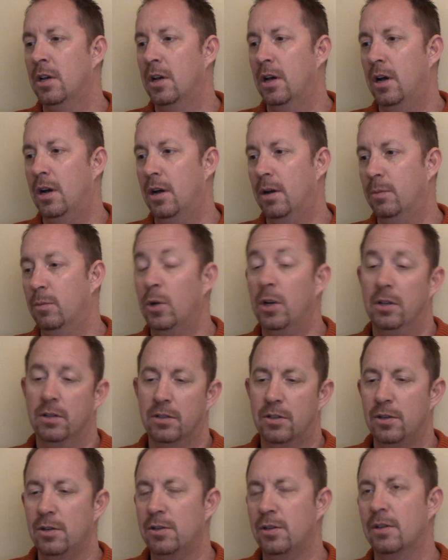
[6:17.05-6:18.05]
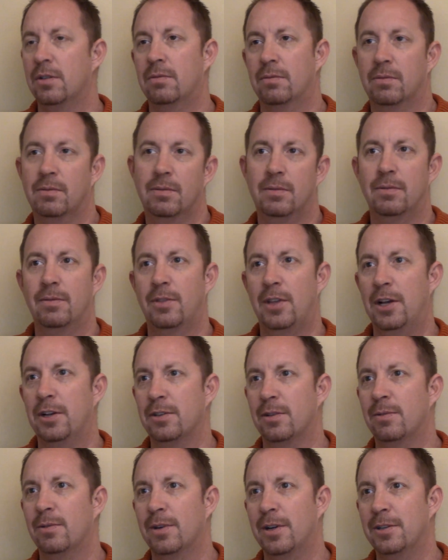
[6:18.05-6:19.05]
Well, it's usually
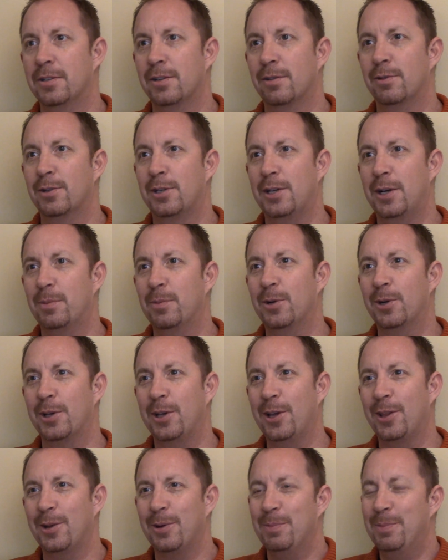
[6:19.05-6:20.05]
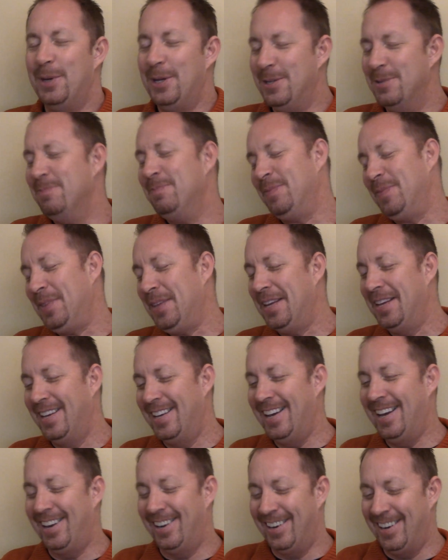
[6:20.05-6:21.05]
1,000 rounds every time we're together, but
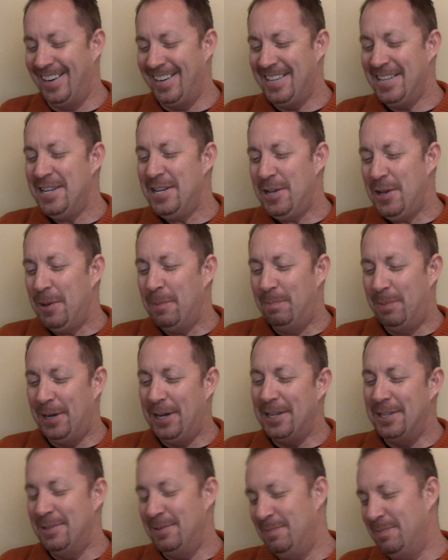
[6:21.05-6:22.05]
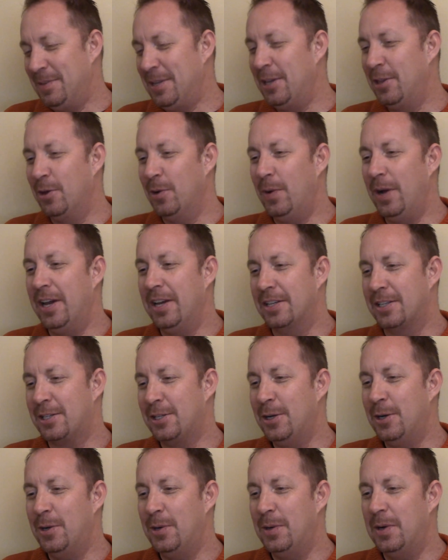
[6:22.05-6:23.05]
yeah, right. But either way,
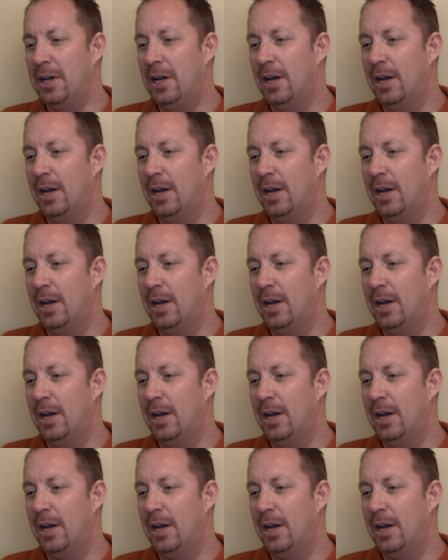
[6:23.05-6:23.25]
so